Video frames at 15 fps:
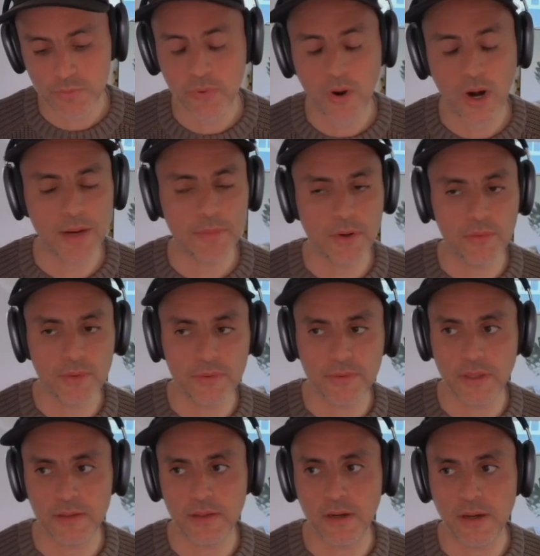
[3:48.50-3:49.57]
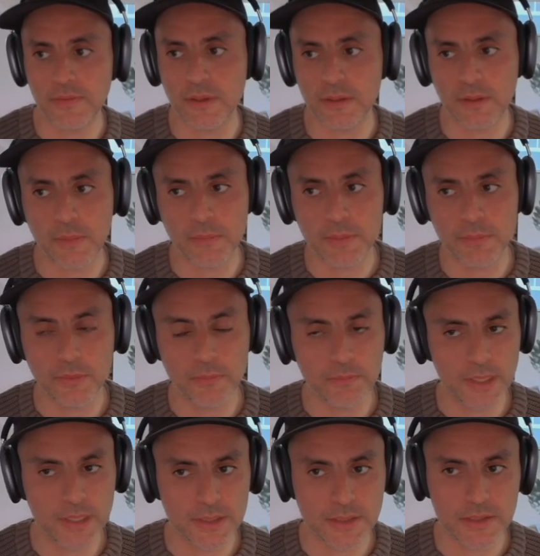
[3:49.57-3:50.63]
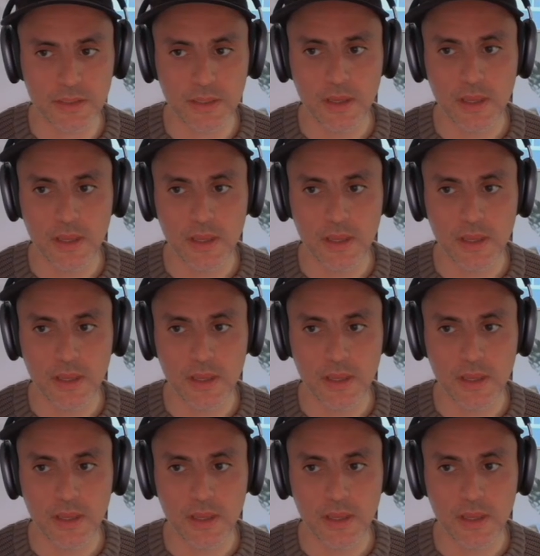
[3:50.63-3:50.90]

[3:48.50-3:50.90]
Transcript: primary thing that I think that people miss.